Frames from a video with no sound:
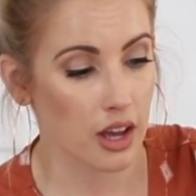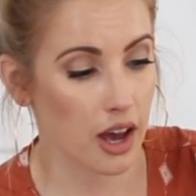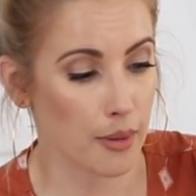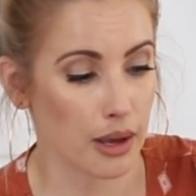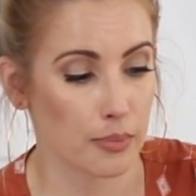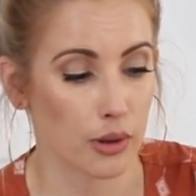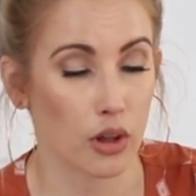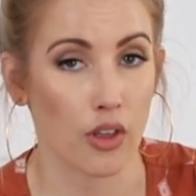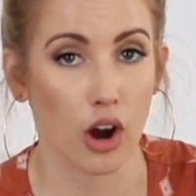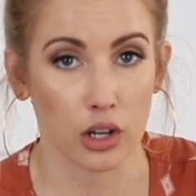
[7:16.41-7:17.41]
um, I put
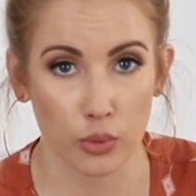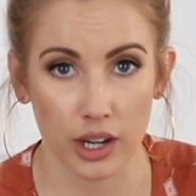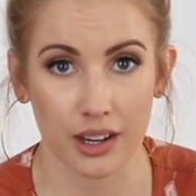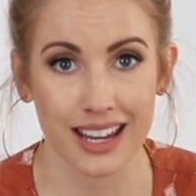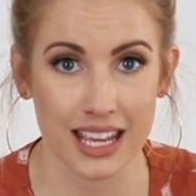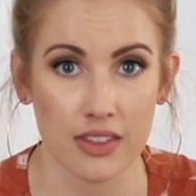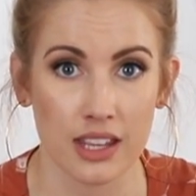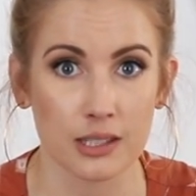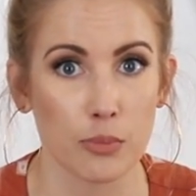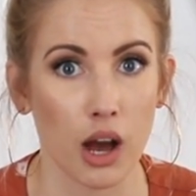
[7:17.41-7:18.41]
all the hardware in
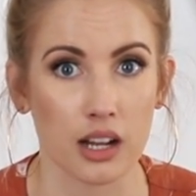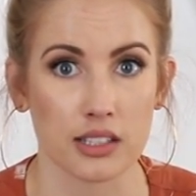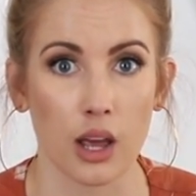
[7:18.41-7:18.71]
this box.